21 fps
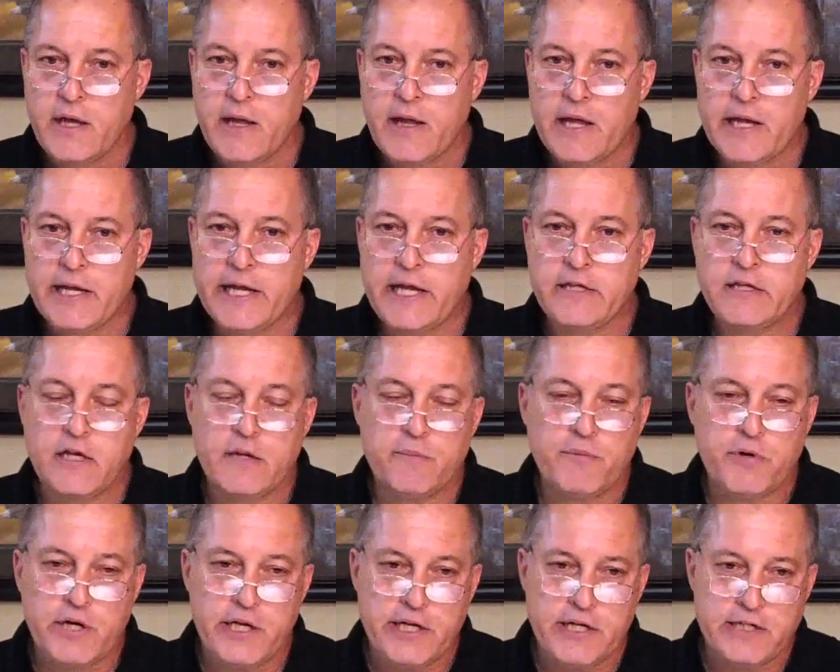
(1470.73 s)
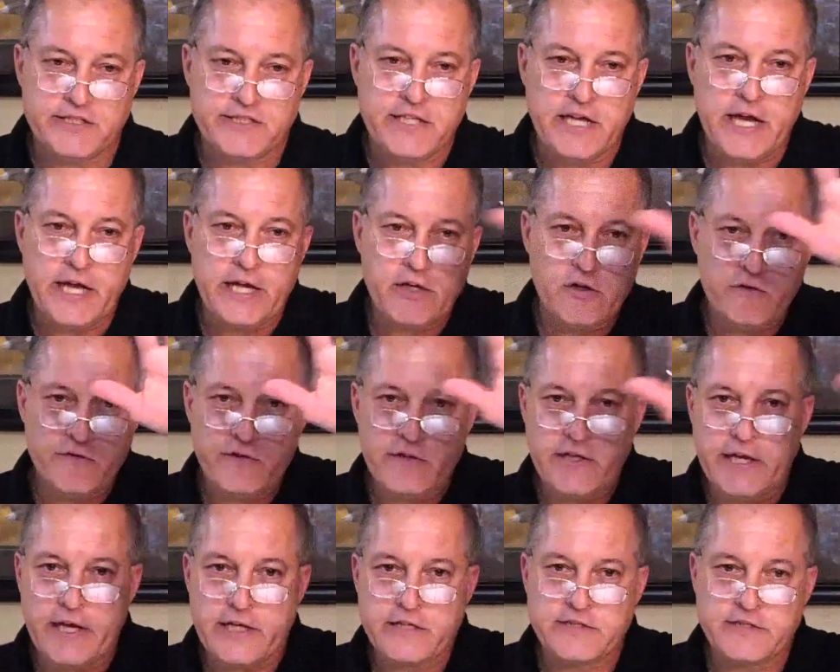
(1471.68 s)
And he ended up putting a sign over
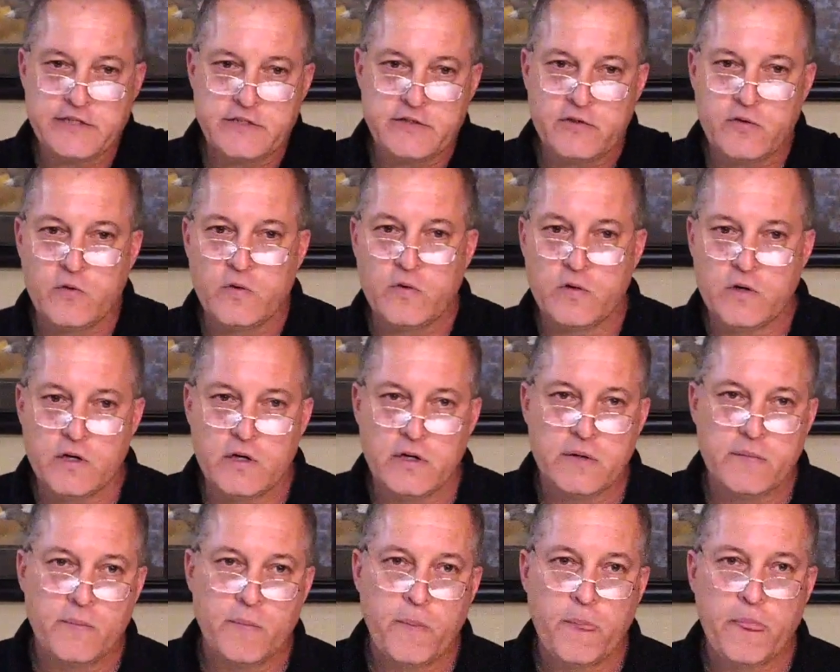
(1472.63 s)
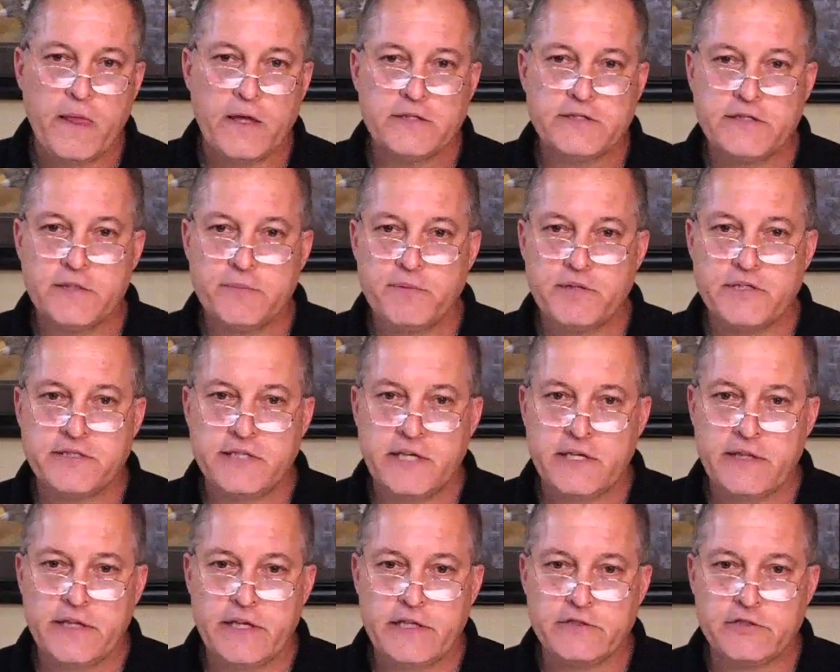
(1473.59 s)
the exit door that simply
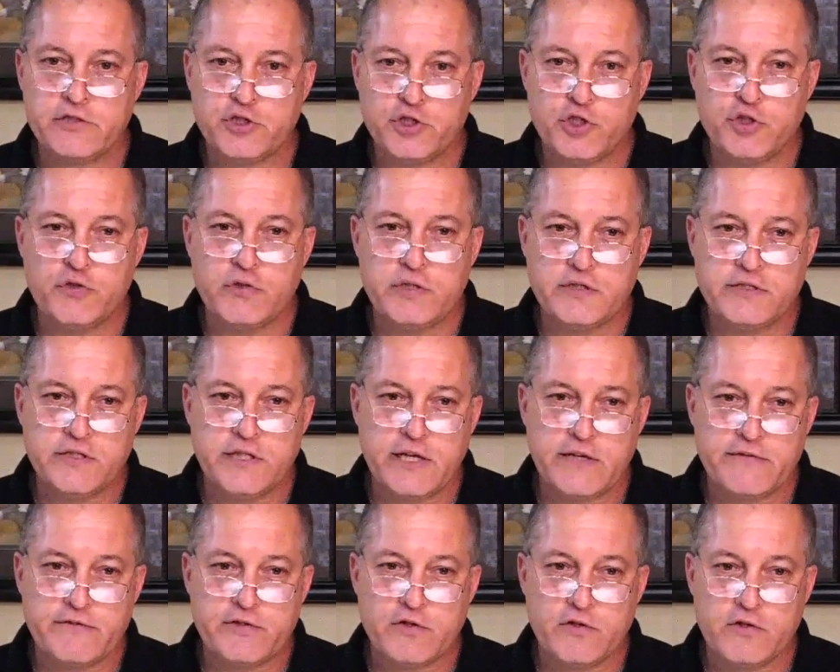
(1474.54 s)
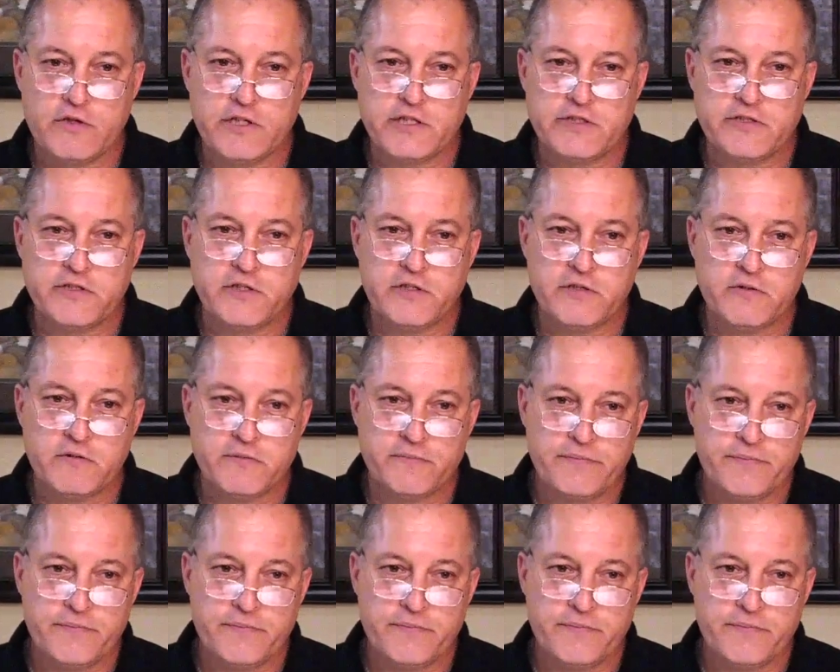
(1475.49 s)
said this Judas left early too.